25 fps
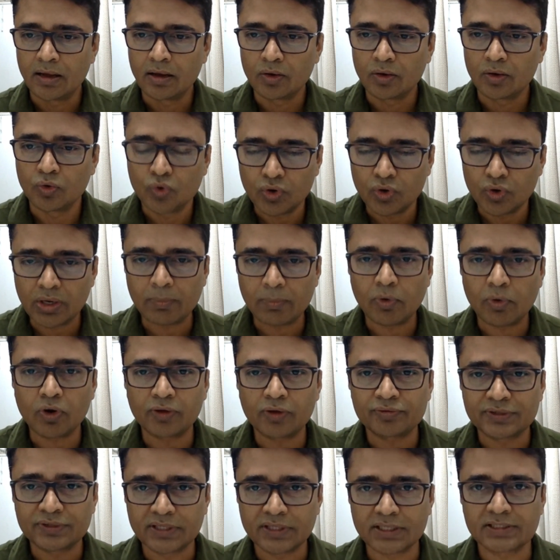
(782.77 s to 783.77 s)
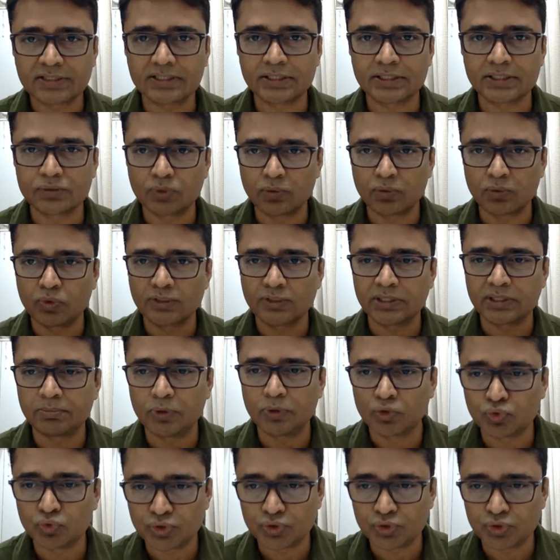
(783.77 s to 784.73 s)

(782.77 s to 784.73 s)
a good amount of success one was able to